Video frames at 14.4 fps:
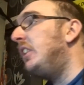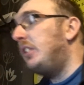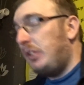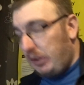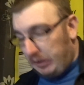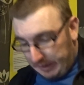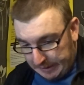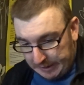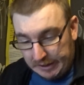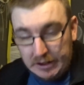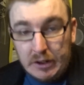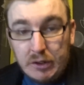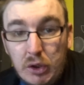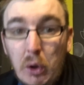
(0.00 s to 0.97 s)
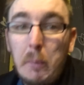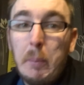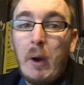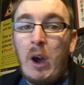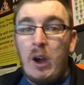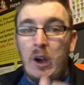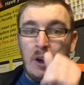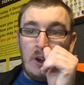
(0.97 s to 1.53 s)
So this is a
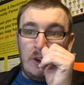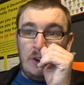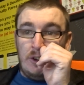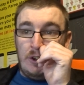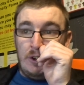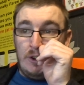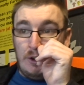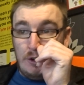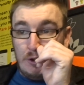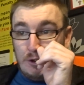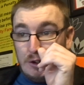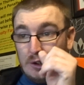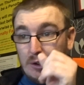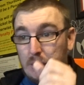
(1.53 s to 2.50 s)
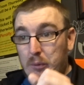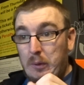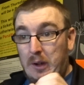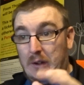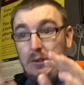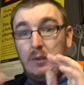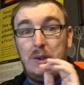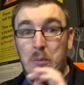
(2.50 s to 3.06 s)
two-part,
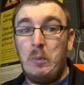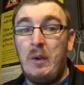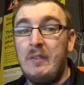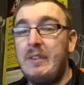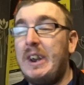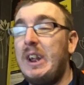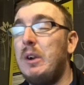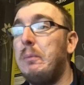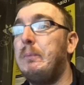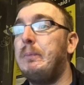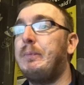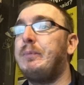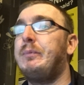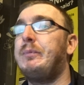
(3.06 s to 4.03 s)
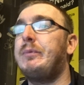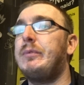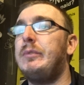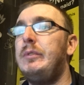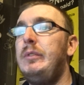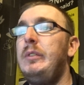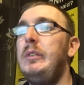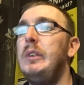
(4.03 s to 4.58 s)
in one video.
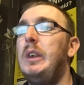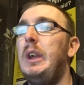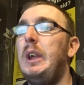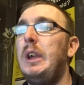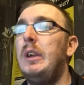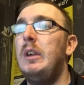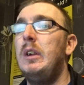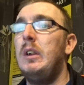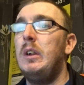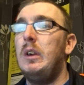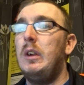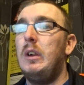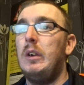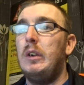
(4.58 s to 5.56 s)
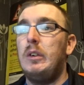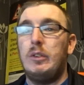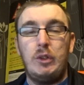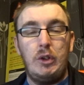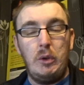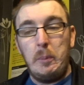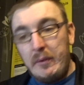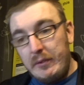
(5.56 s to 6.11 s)
Okay.
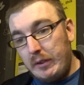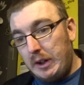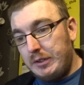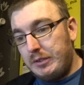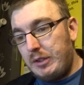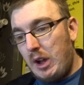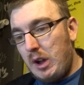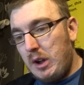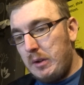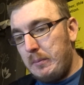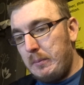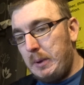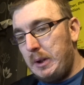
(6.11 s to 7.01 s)
So before I start,